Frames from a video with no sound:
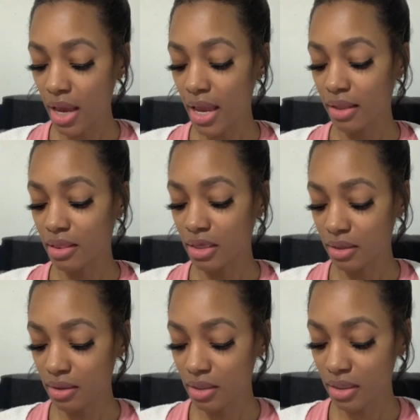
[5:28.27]
And
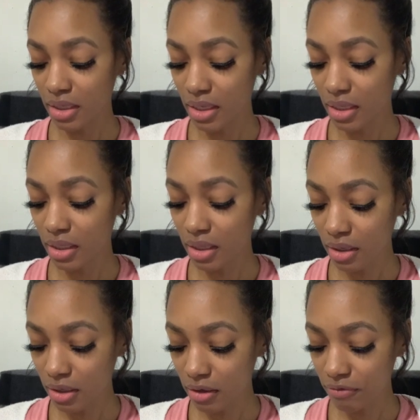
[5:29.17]
then the king
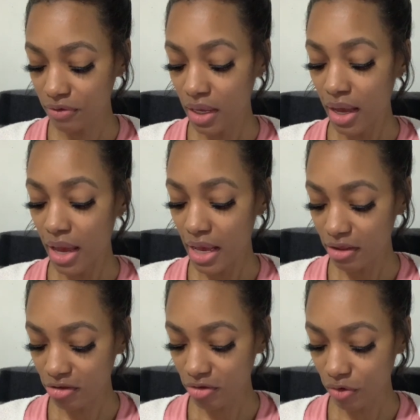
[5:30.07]
loved
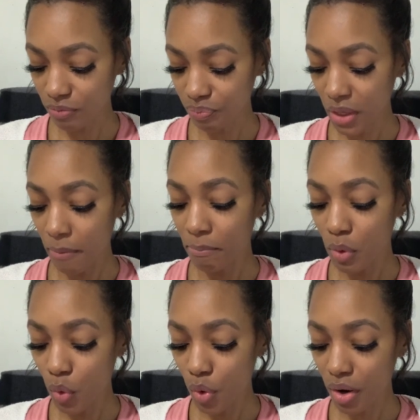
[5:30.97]
Esther
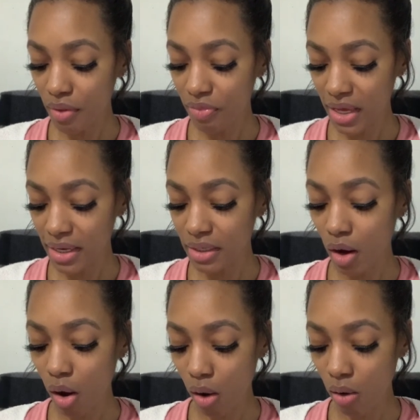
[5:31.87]
more than
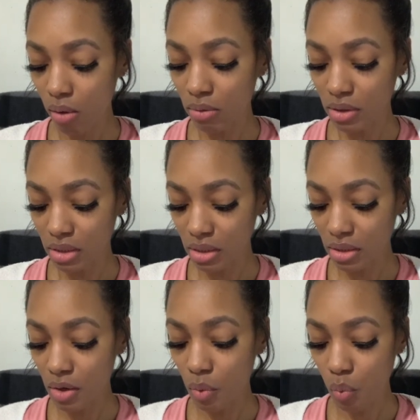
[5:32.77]
all
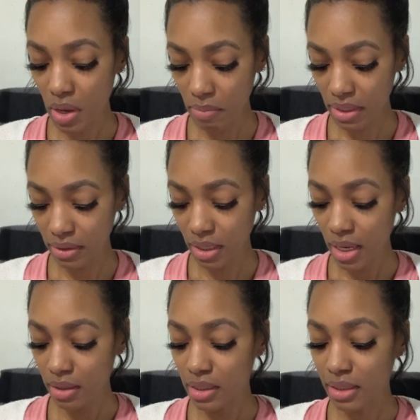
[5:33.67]
the women.
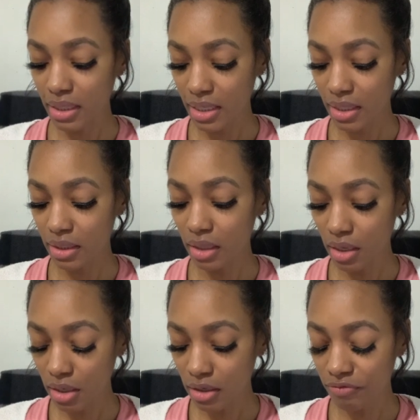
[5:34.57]
The king
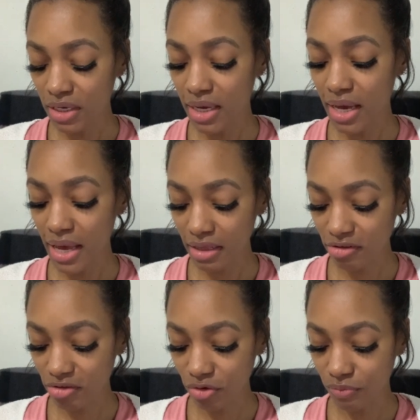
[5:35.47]
loved
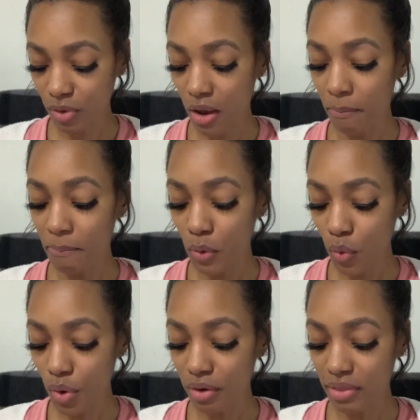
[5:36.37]
Esther
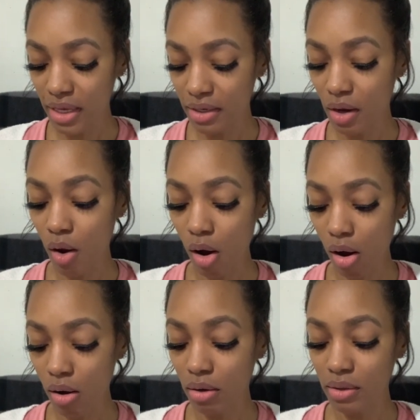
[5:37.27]
more than
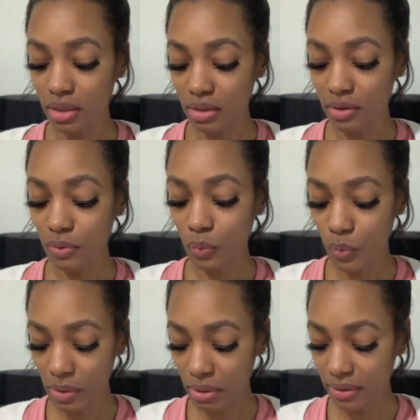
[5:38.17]
all the
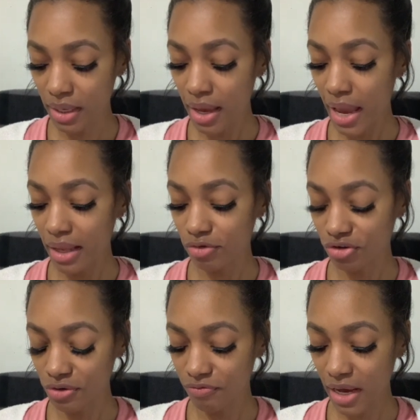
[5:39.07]
women, and
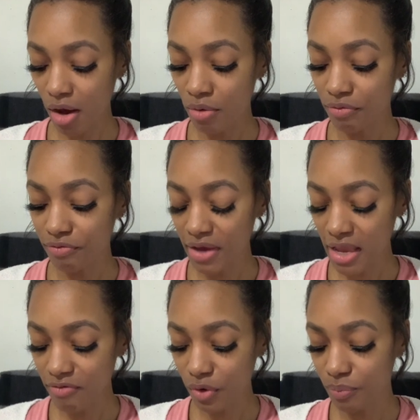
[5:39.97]
she found
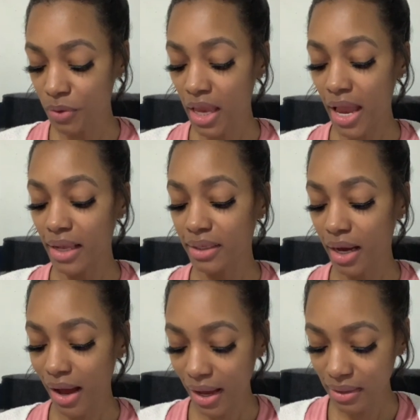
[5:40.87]
favor and
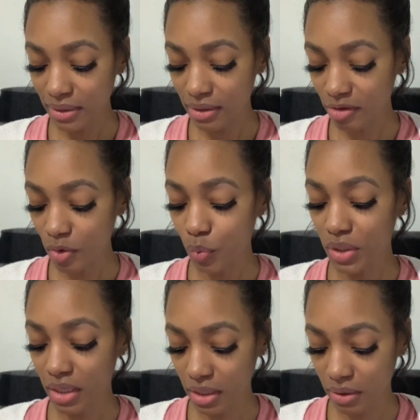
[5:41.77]
kindness with
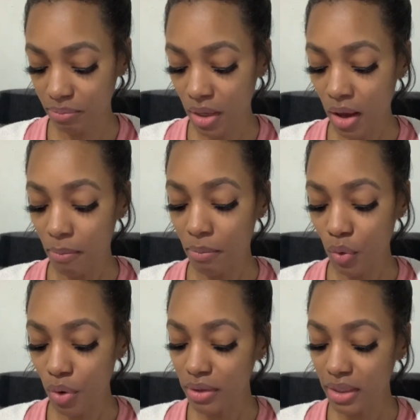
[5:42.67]
him
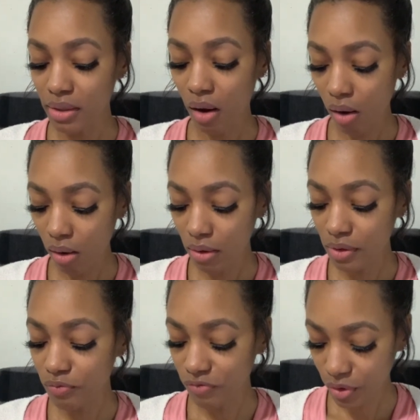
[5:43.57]
more than all the
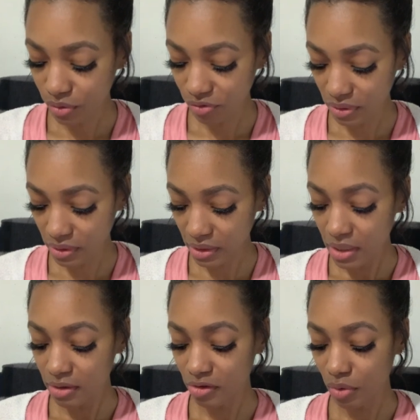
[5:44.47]
virgins,
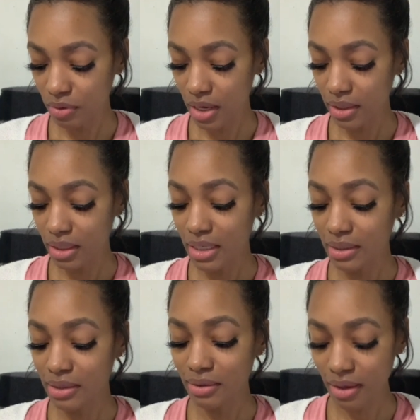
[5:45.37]
so that he
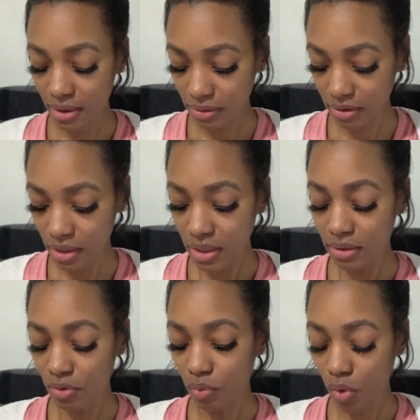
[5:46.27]
set
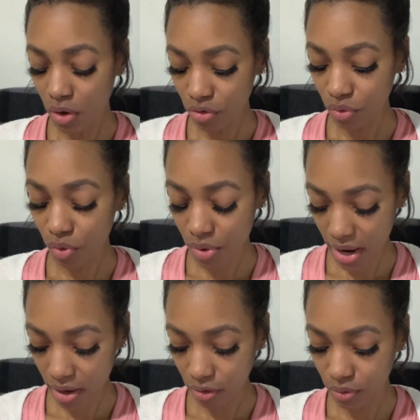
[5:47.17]
the royal
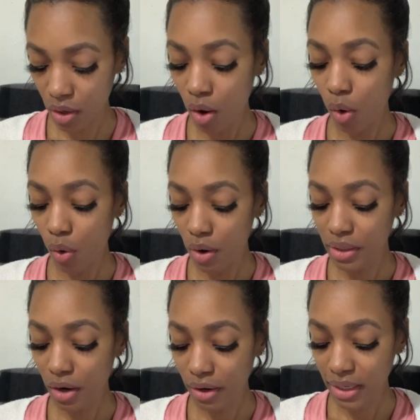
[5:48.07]
crown on
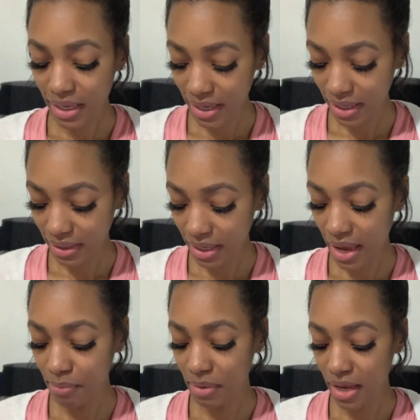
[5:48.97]
her head
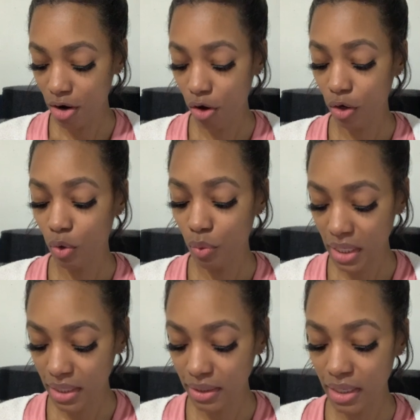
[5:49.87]
and made her
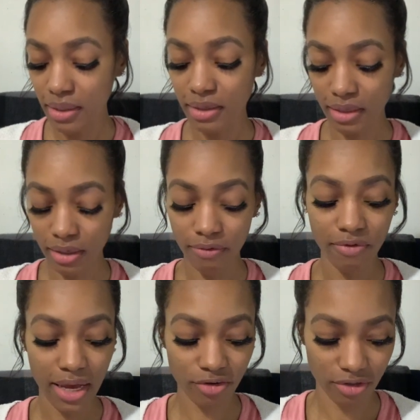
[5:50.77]
queen instead of
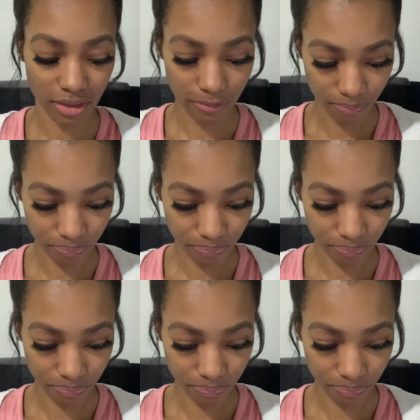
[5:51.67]
Vashti